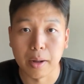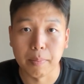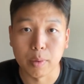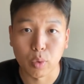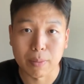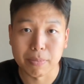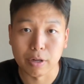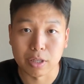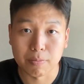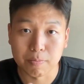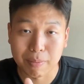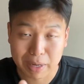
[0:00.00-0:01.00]
we
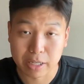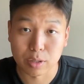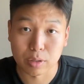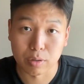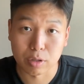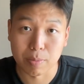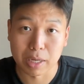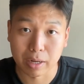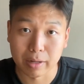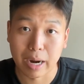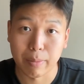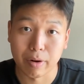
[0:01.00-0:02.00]
built Bezel to be
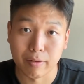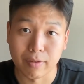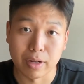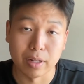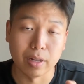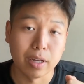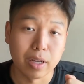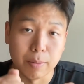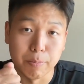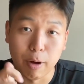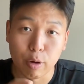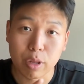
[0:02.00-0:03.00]
collaborative in
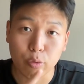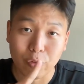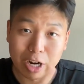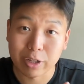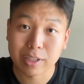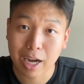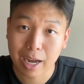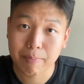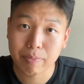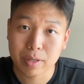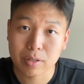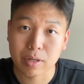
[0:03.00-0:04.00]
both real
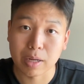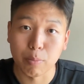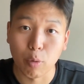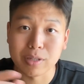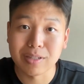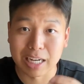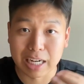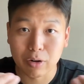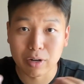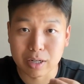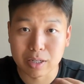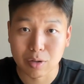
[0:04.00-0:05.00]
time, so like more
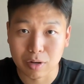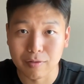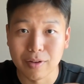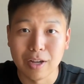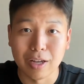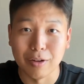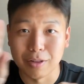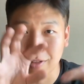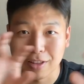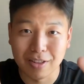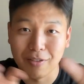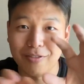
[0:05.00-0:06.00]
synchronous, sort of
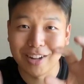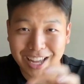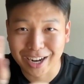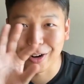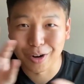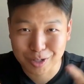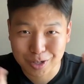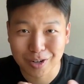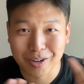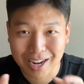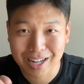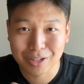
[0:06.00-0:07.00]
the flying cursor
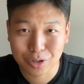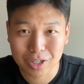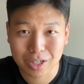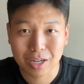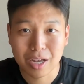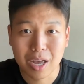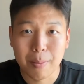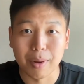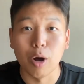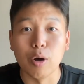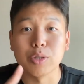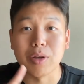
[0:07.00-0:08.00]
analogy, but
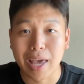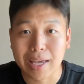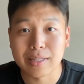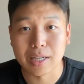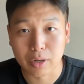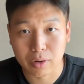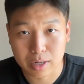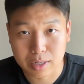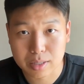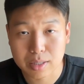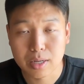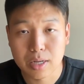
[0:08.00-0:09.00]
also
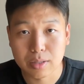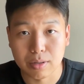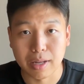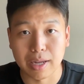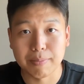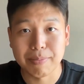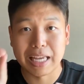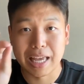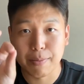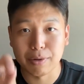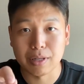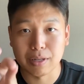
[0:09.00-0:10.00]
asynchronous, so like being
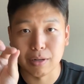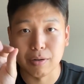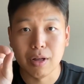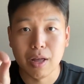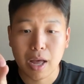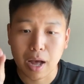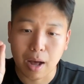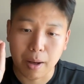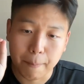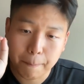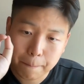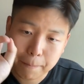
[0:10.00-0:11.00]
able to
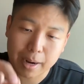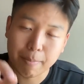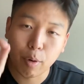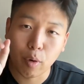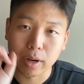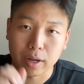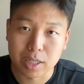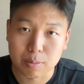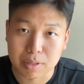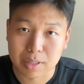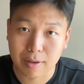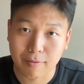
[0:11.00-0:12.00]
pinpoint a
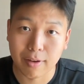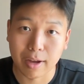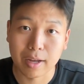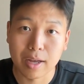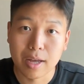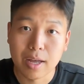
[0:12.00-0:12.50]
specific